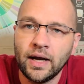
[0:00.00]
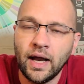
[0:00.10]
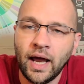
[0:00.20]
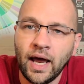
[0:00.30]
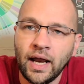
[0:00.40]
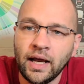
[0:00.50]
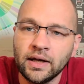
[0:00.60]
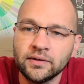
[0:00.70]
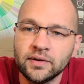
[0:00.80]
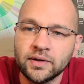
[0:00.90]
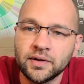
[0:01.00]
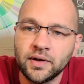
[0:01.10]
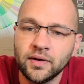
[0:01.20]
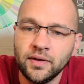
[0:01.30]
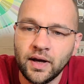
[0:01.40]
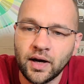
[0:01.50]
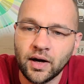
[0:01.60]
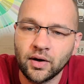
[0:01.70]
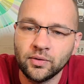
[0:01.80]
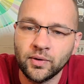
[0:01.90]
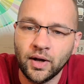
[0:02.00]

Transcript: had it there,